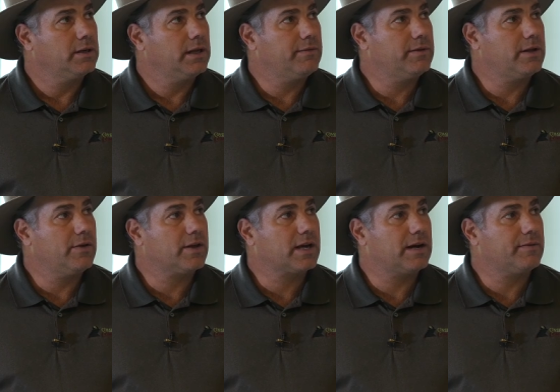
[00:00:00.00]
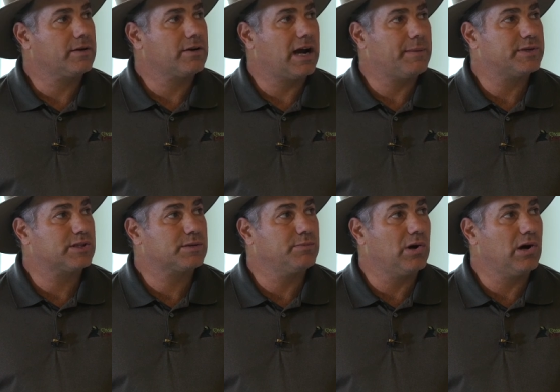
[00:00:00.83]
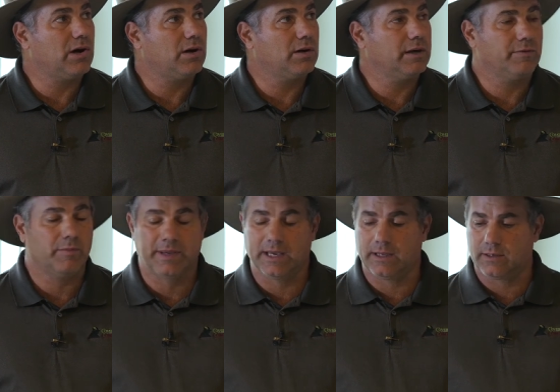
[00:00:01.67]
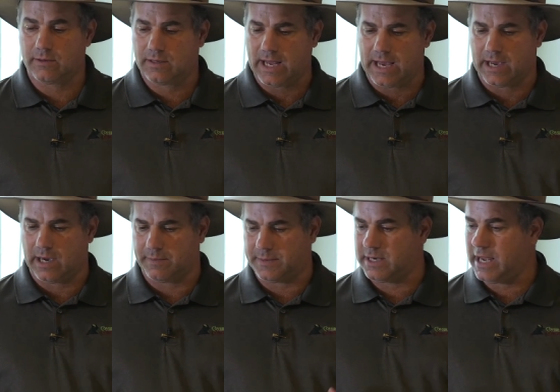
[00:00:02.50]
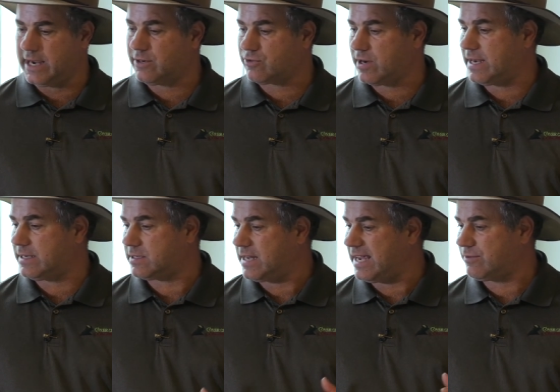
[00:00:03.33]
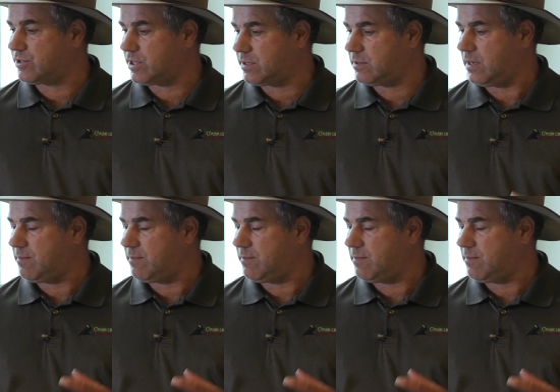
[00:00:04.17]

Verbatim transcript: Even though the cover crop is small, it will begin to take up the nitrate, nitrogen